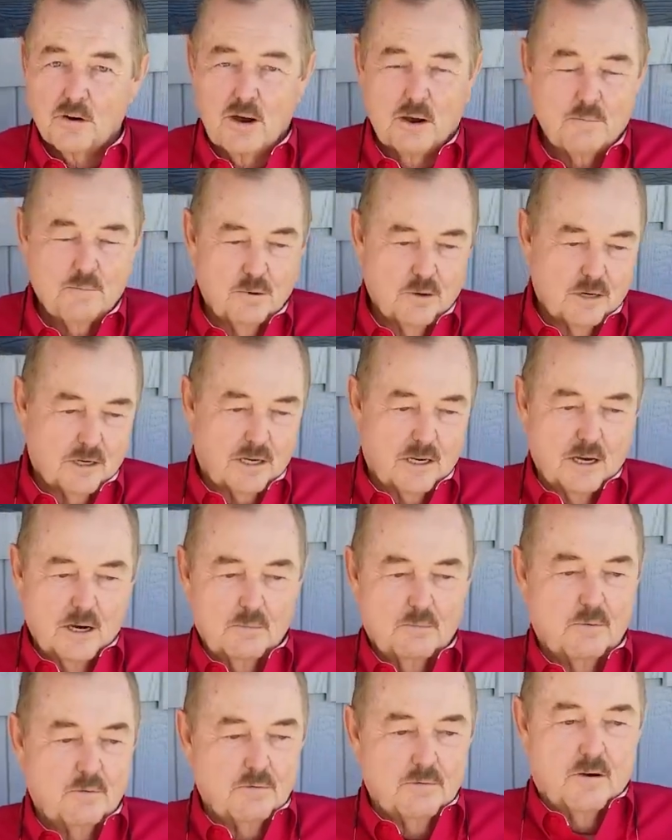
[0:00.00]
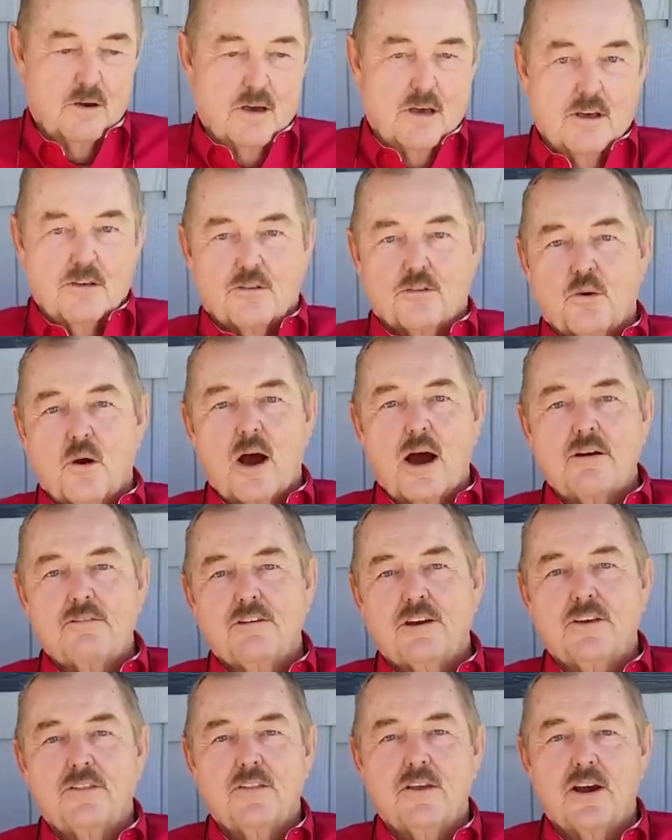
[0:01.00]
I'd put a cup of Thrive
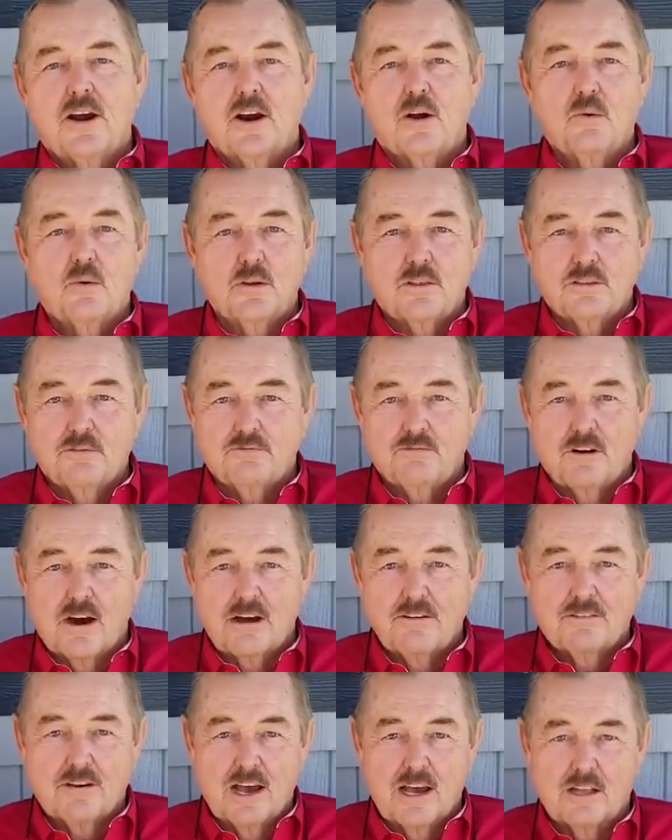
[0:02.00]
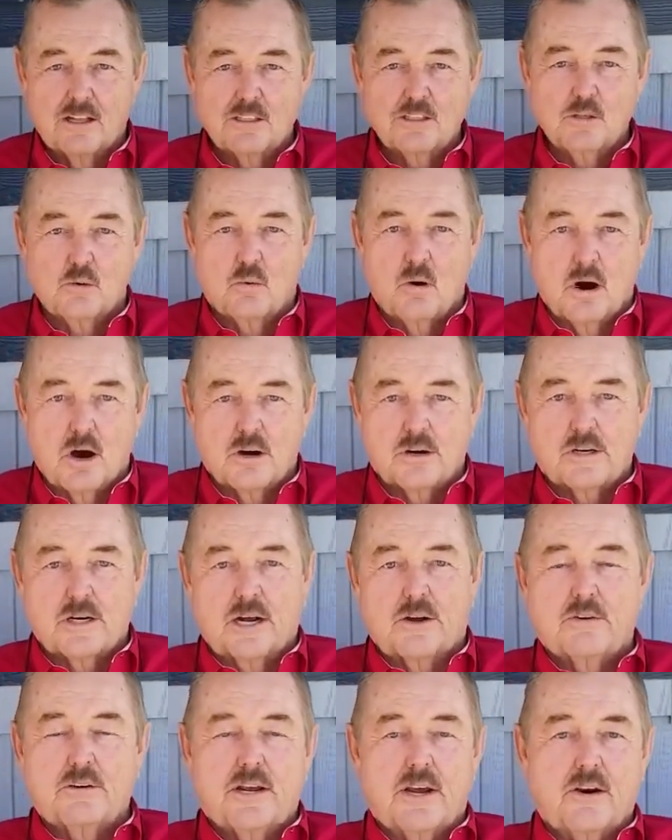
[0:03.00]
in there with 5 gallons of water, and I
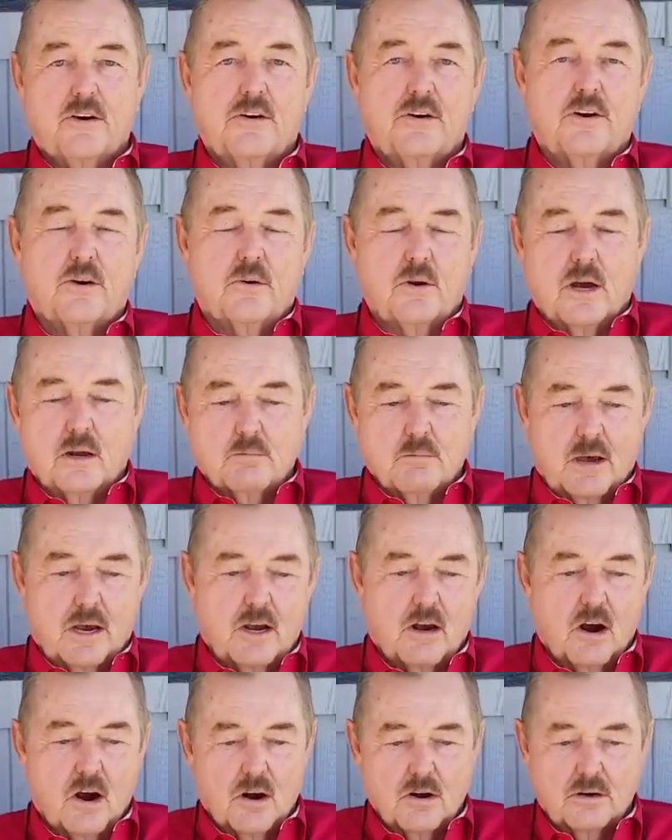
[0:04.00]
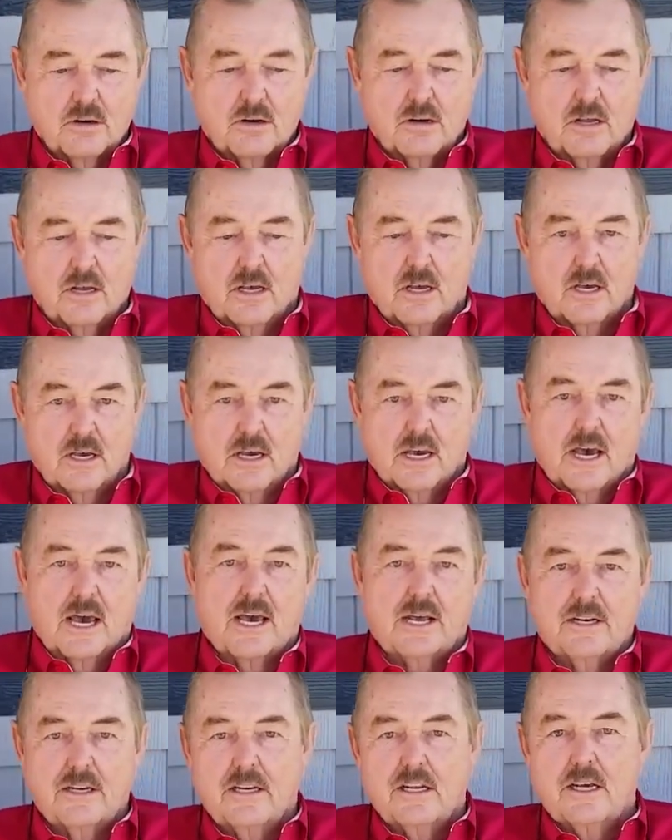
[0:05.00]
would carry it around my garden
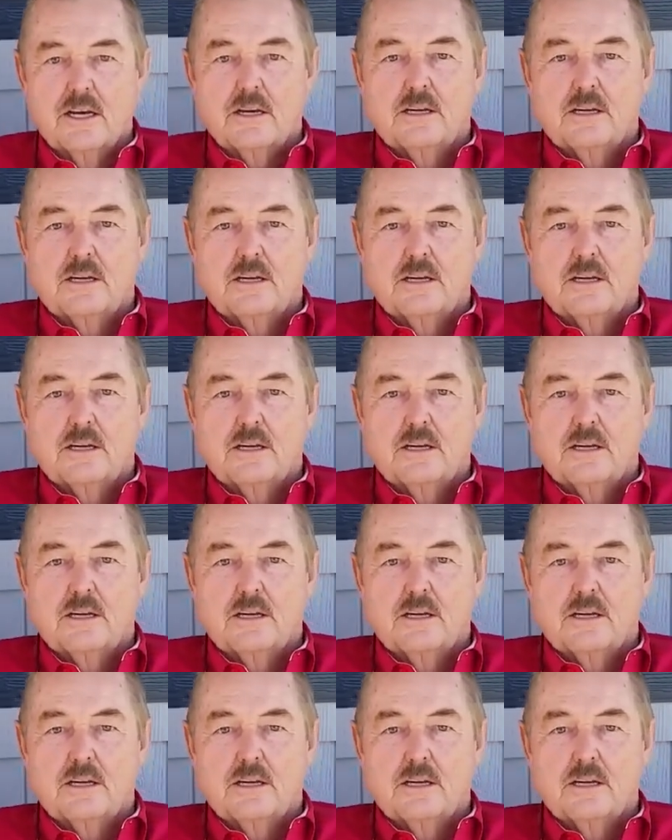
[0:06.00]
and